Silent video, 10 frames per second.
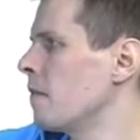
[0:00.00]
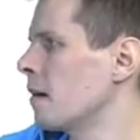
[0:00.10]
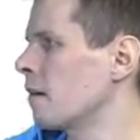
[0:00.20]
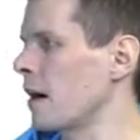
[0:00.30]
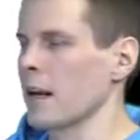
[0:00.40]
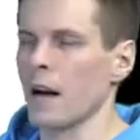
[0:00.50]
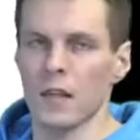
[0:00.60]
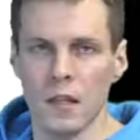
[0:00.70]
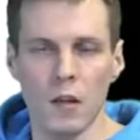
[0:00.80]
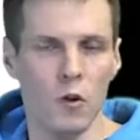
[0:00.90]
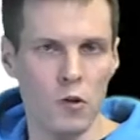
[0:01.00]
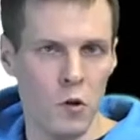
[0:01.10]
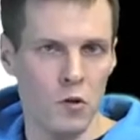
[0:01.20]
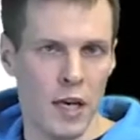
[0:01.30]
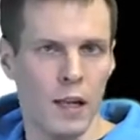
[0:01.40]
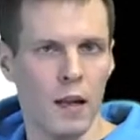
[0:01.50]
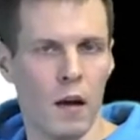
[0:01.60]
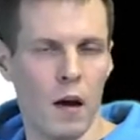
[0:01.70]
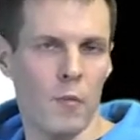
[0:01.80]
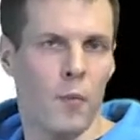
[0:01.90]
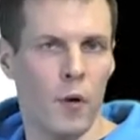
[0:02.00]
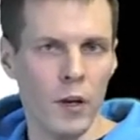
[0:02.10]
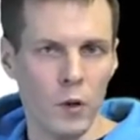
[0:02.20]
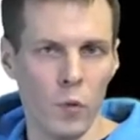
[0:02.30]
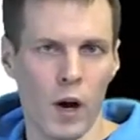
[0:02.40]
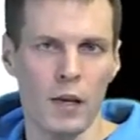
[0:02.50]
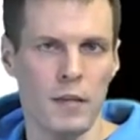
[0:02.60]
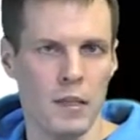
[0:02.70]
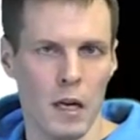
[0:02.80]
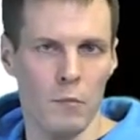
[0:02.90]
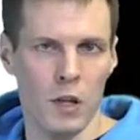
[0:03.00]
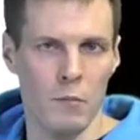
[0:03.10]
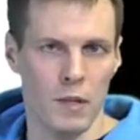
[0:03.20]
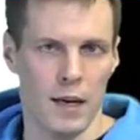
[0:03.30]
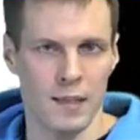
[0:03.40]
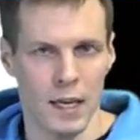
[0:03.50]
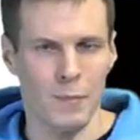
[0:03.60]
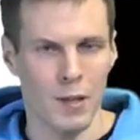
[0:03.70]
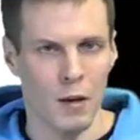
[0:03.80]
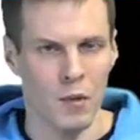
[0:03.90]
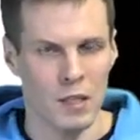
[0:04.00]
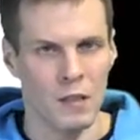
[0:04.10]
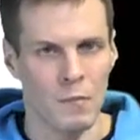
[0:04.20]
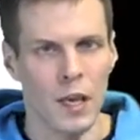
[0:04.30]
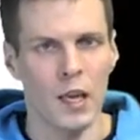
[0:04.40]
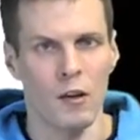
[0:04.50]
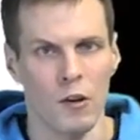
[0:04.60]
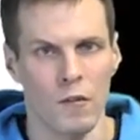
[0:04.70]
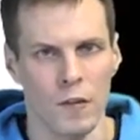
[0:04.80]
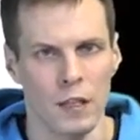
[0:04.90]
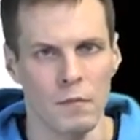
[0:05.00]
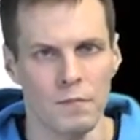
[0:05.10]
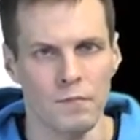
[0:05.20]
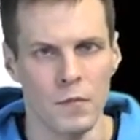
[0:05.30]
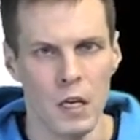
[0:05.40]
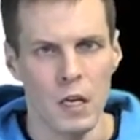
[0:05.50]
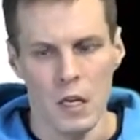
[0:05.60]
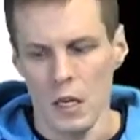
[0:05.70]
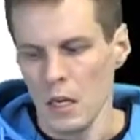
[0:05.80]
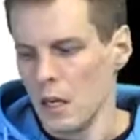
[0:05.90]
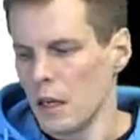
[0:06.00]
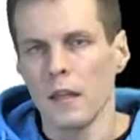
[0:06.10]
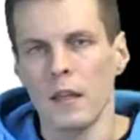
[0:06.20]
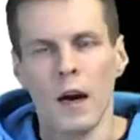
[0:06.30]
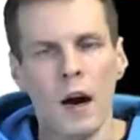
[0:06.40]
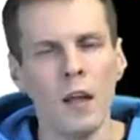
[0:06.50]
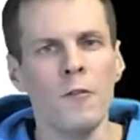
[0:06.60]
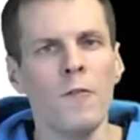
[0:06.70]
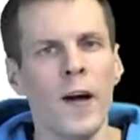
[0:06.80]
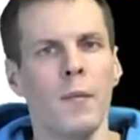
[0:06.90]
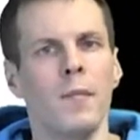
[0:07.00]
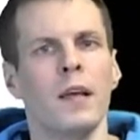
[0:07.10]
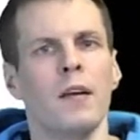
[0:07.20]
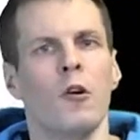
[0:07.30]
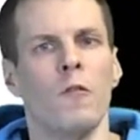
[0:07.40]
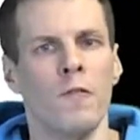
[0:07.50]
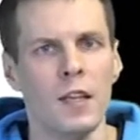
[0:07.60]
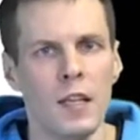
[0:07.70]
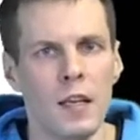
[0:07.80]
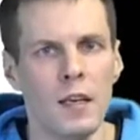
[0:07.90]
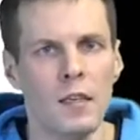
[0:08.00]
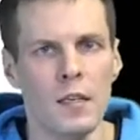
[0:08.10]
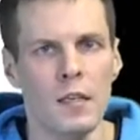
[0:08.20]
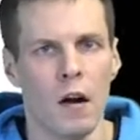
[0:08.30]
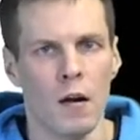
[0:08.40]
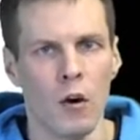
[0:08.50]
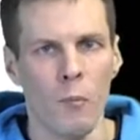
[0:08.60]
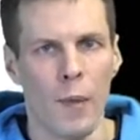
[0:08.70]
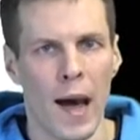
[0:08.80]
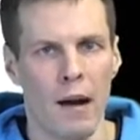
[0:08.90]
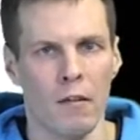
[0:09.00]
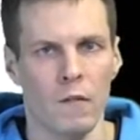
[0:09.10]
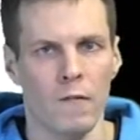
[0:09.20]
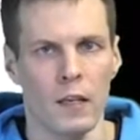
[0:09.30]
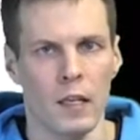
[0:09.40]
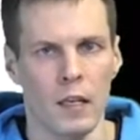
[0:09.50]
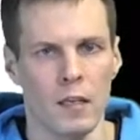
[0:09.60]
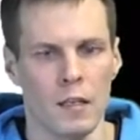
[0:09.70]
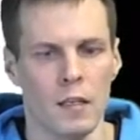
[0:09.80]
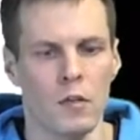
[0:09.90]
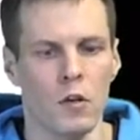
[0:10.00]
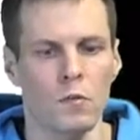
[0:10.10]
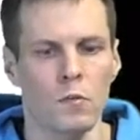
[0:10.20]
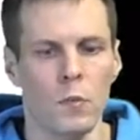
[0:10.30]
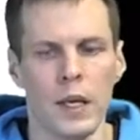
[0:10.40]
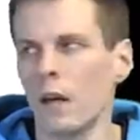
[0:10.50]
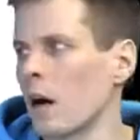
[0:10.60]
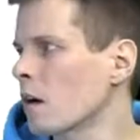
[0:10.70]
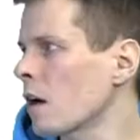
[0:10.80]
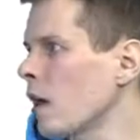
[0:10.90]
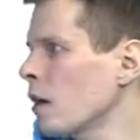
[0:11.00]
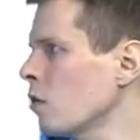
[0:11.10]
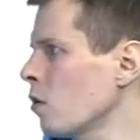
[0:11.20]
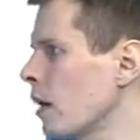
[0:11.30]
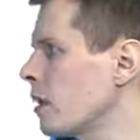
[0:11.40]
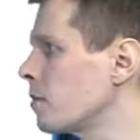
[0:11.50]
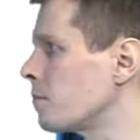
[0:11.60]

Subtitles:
guidelines that also say that 0.1 is sometimes acceptable, just mediocre fit. The other family of fit indices are comparative fit indices. So we calculate